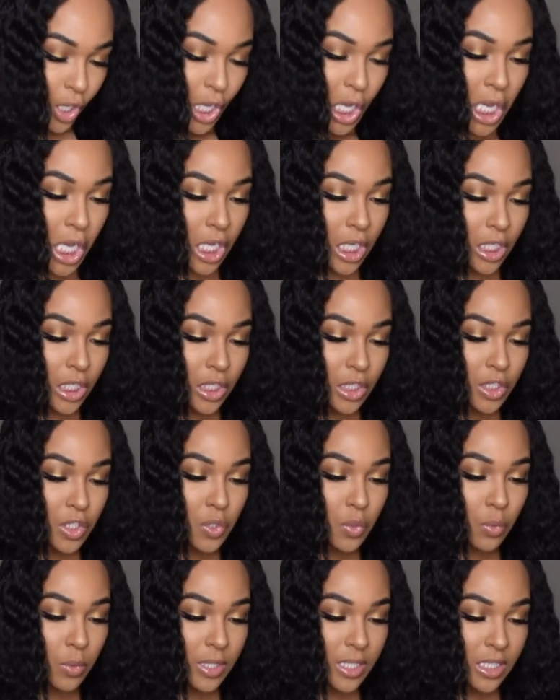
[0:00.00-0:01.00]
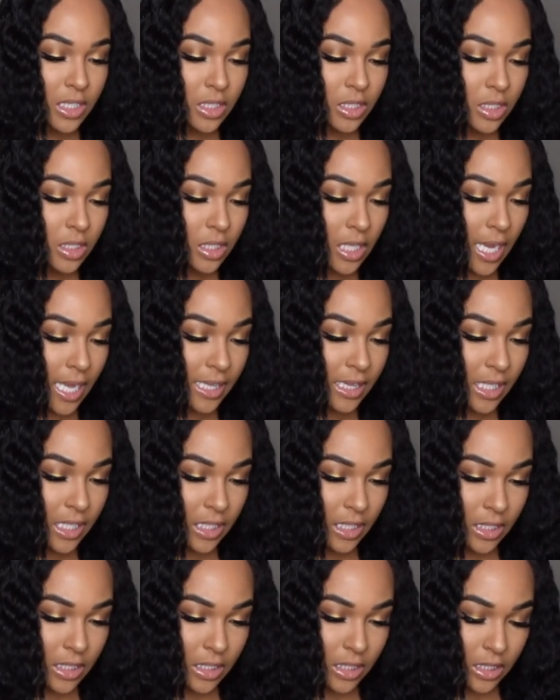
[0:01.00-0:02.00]
a 20, I think
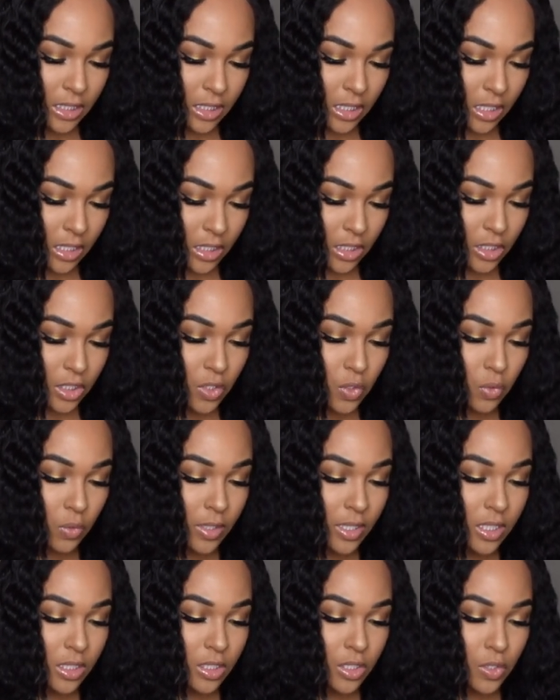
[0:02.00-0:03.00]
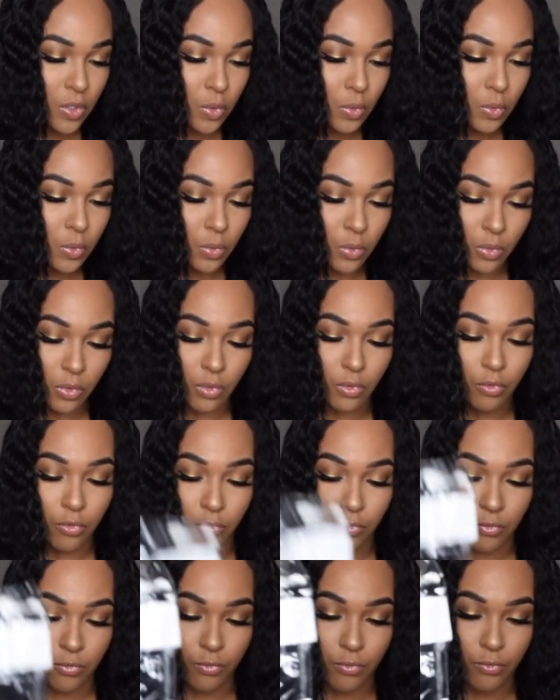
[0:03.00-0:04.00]
the 22
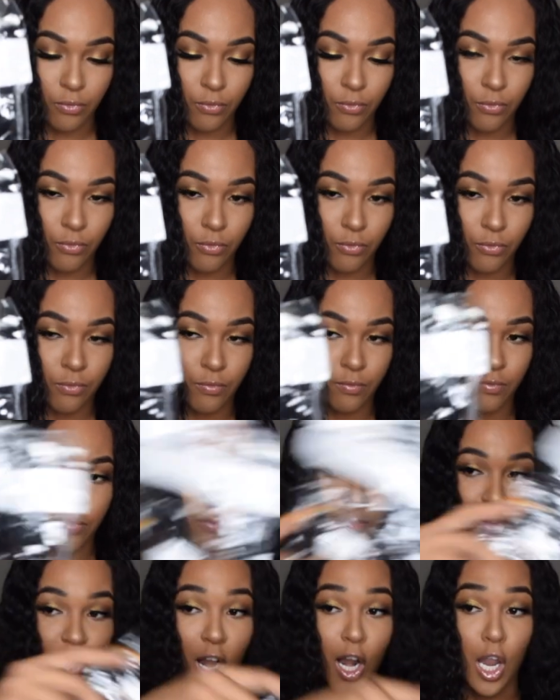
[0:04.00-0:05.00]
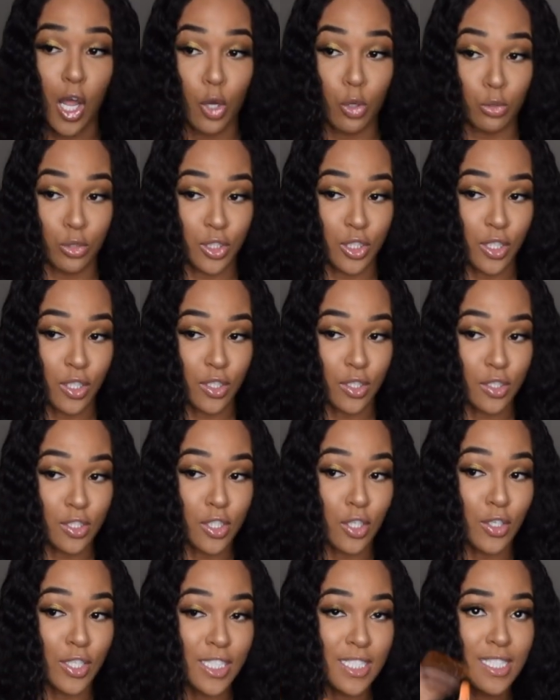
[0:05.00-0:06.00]
closure.
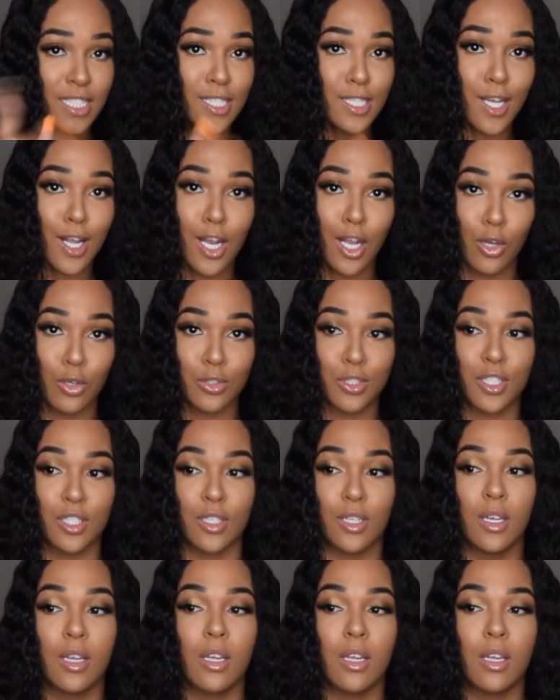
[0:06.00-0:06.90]
So this is a closure.